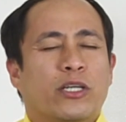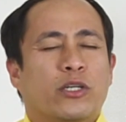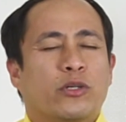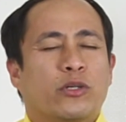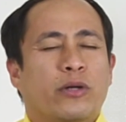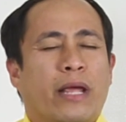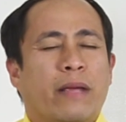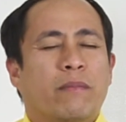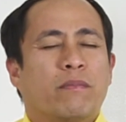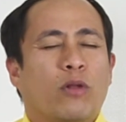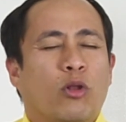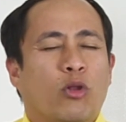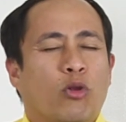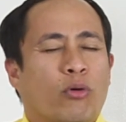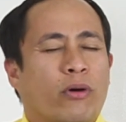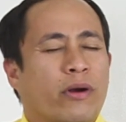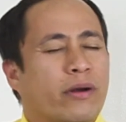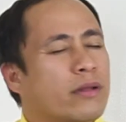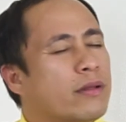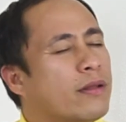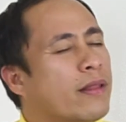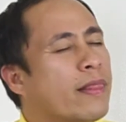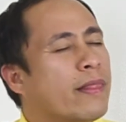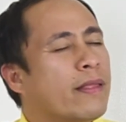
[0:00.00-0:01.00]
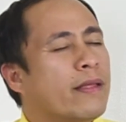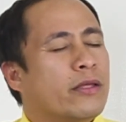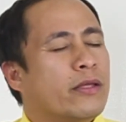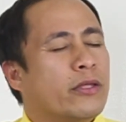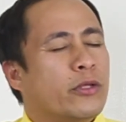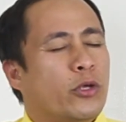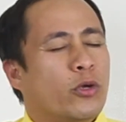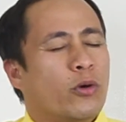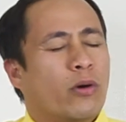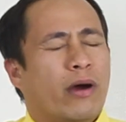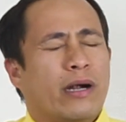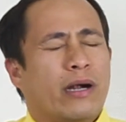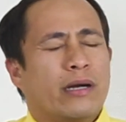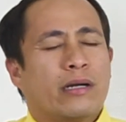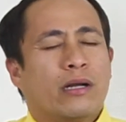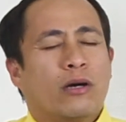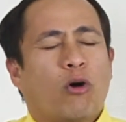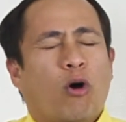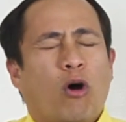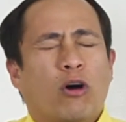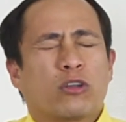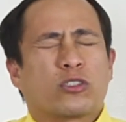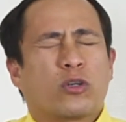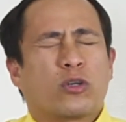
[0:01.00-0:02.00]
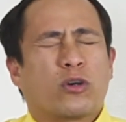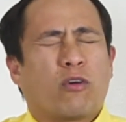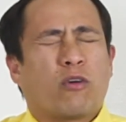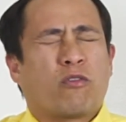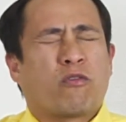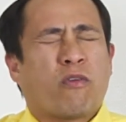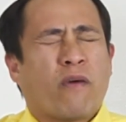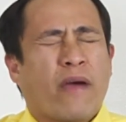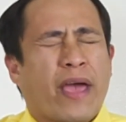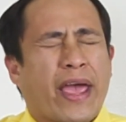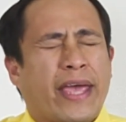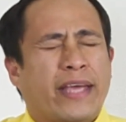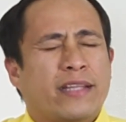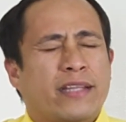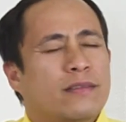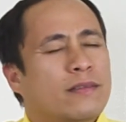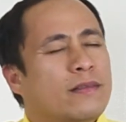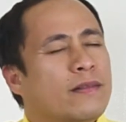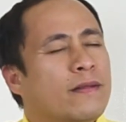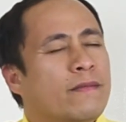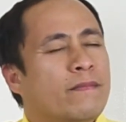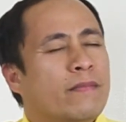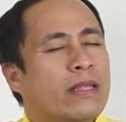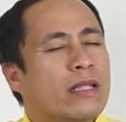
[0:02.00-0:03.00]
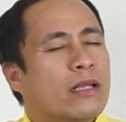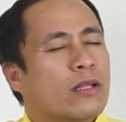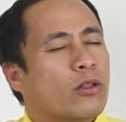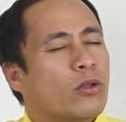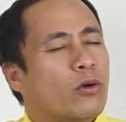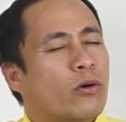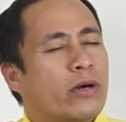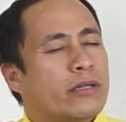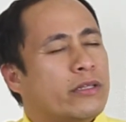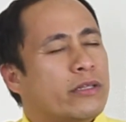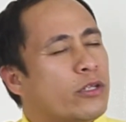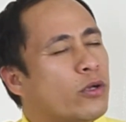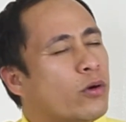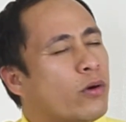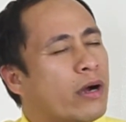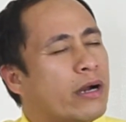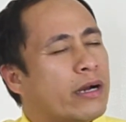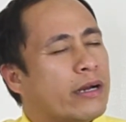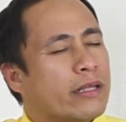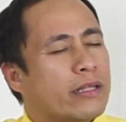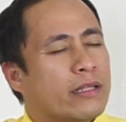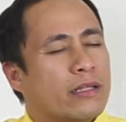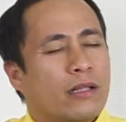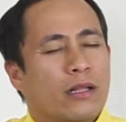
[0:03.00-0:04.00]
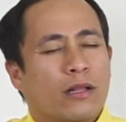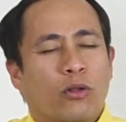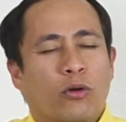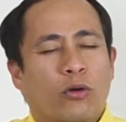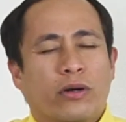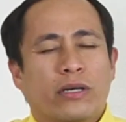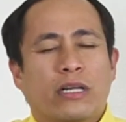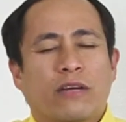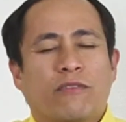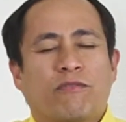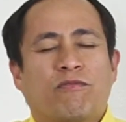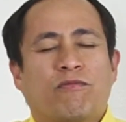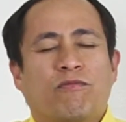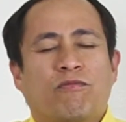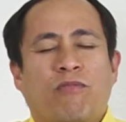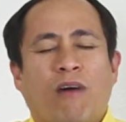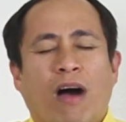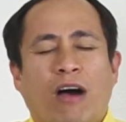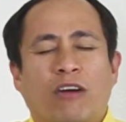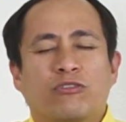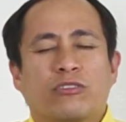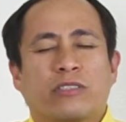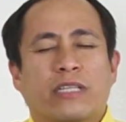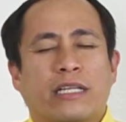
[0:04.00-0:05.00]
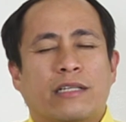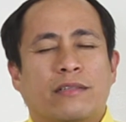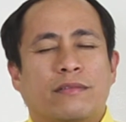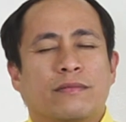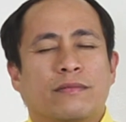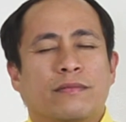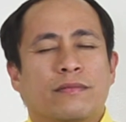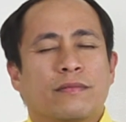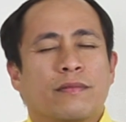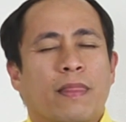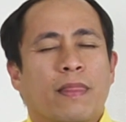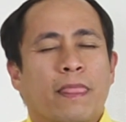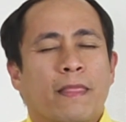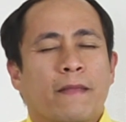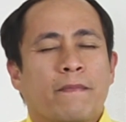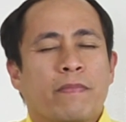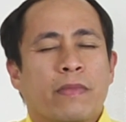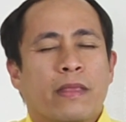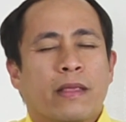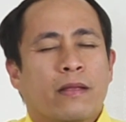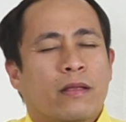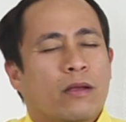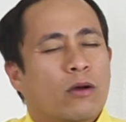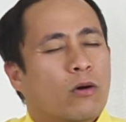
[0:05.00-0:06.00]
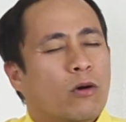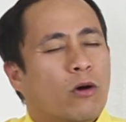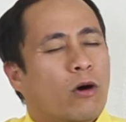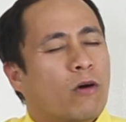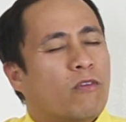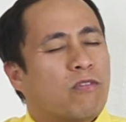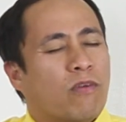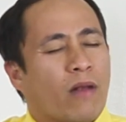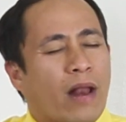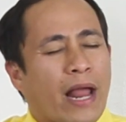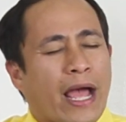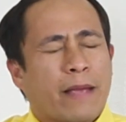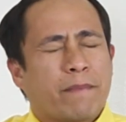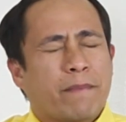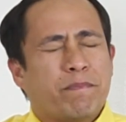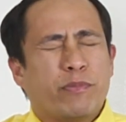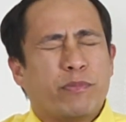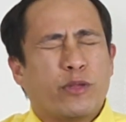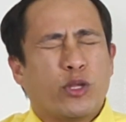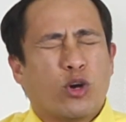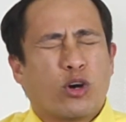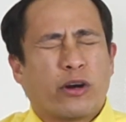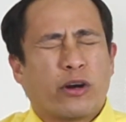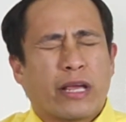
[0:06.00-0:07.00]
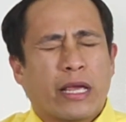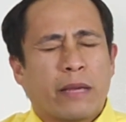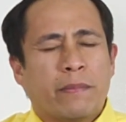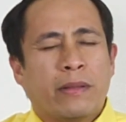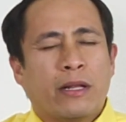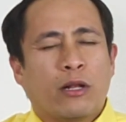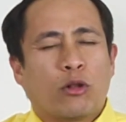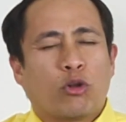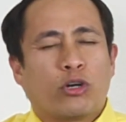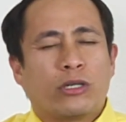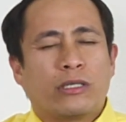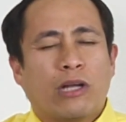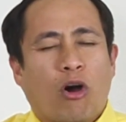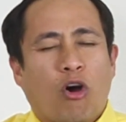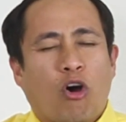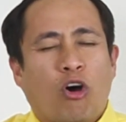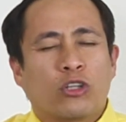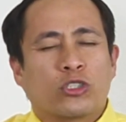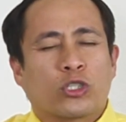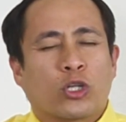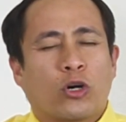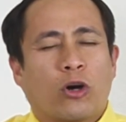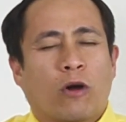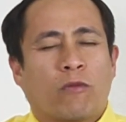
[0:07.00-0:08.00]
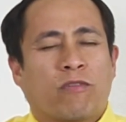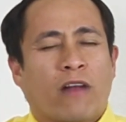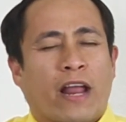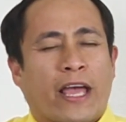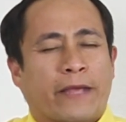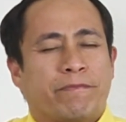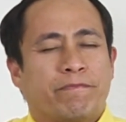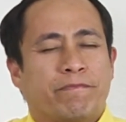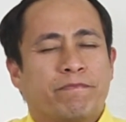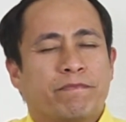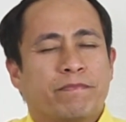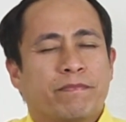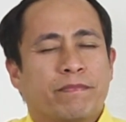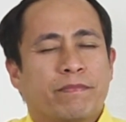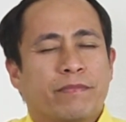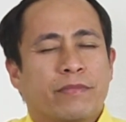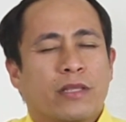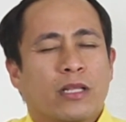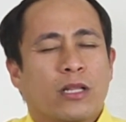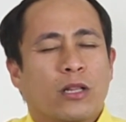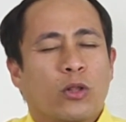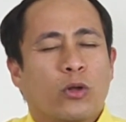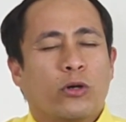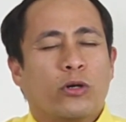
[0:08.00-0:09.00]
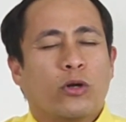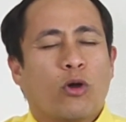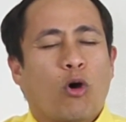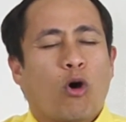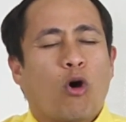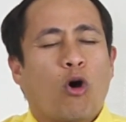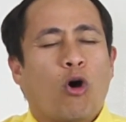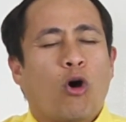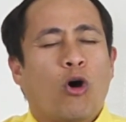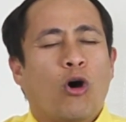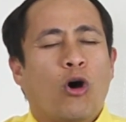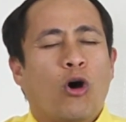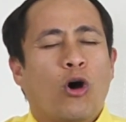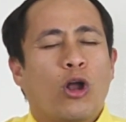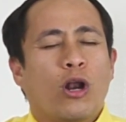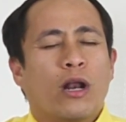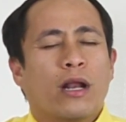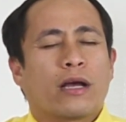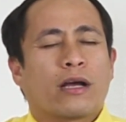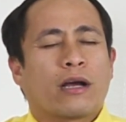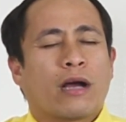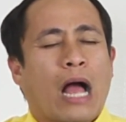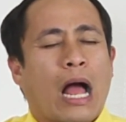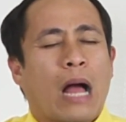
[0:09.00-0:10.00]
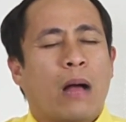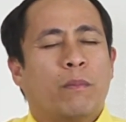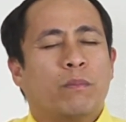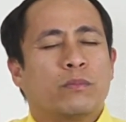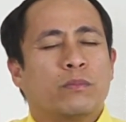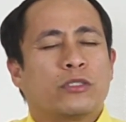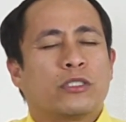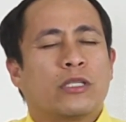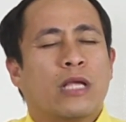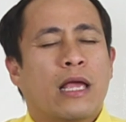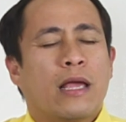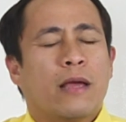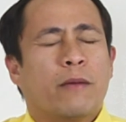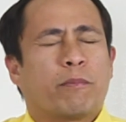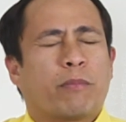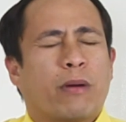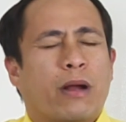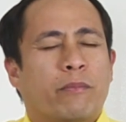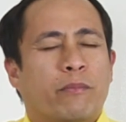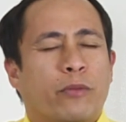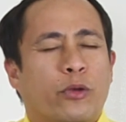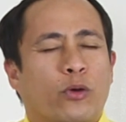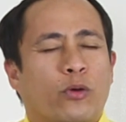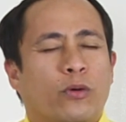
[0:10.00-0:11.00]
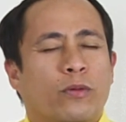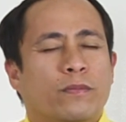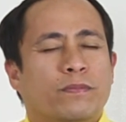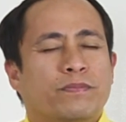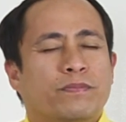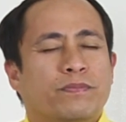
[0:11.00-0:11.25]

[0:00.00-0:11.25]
your name. Lord, you are the author of faith. Lord, you are, Lord, the fountain of life. You are even, Lord, the author of life. Lord, all comes from you.